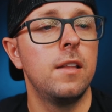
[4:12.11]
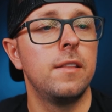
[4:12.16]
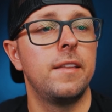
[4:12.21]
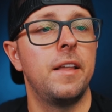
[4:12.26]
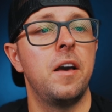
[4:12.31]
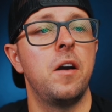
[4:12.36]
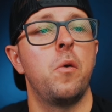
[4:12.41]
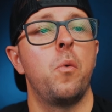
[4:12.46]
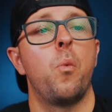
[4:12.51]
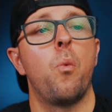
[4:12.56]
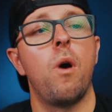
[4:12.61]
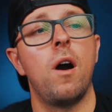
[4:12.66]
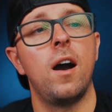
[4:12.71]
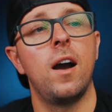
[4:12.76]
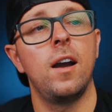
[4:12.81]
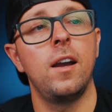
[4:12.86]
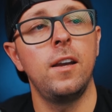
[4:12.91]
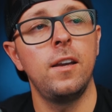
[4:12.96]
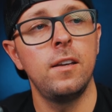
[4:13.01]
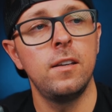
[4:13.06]
Now,
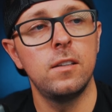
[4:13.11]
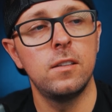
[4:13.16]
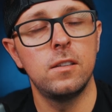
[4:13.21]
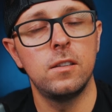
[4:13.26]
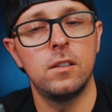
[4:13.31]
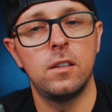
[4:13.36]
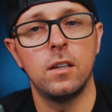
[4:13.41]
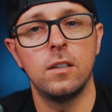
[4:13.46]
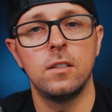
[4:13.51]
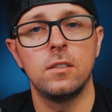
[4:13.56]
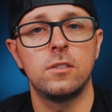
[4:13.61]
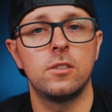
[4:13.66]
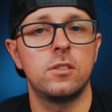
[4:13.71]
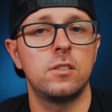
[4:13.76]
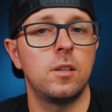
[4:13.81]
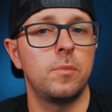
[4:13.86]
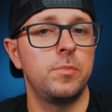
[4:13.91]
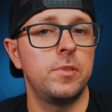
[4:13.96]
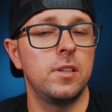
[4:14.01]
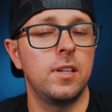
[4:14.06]
why does
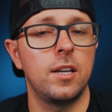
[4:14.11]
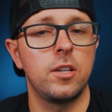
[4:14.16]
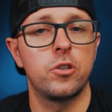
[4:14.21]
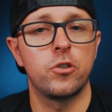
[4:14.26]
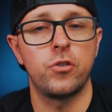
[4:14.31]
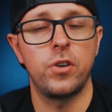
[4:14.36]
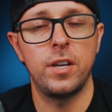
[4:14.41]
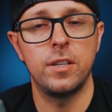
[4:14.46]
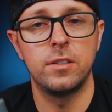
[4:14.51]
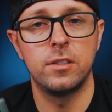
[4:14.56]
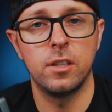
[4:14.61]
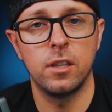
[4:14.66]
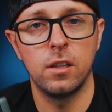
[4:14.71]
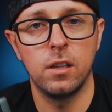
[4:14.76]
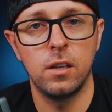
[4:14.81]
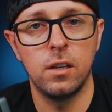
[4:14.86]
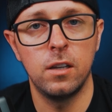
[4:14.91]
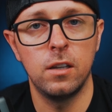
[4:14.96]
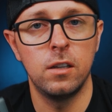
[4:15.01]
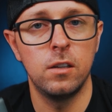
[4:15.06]
something like
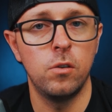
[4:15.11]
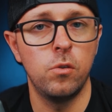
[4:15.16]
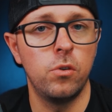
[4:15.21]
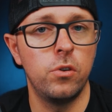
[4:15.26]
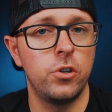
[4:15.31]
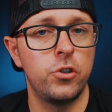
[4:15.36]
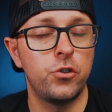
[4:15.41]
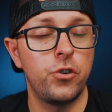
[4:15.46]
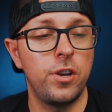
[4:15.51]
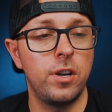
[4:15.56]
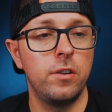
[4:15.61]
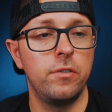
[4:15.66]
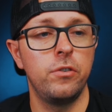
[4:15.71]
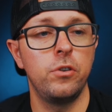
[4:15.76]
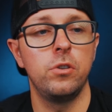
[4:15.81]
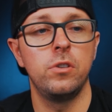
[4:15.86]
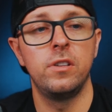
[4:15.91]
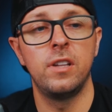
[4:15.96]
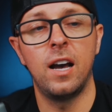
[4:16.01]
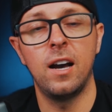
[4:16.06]
TradeZilla or
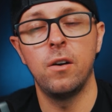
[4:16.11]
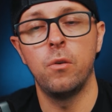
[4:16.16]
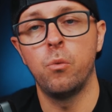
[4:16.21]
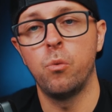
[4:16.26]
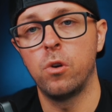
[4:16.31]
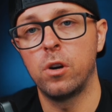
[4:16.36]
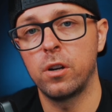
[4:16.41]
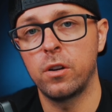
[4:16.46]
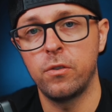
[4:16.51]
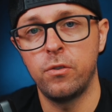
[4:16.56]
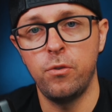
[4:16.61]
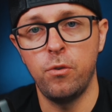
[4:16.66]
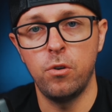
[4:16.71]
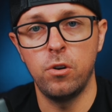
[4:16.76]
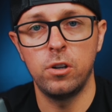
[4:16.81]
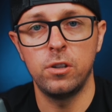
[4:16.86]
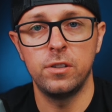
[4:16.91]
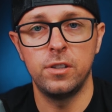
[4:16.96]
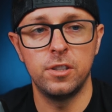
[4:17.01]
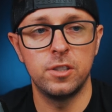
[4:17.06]
TraderView not work
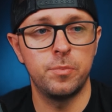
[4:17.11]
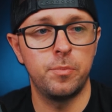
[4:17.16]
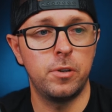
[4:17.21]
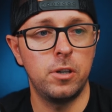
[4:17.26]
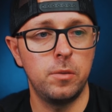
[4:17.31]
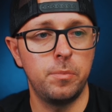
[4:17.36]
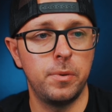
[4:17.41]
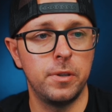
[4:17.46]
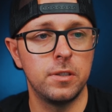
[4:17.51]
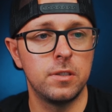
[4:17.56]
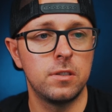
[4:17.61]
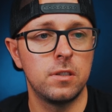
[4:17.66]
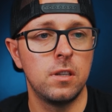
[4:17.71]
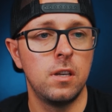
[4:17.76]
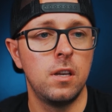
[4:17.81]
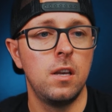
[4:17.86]
for this purpose?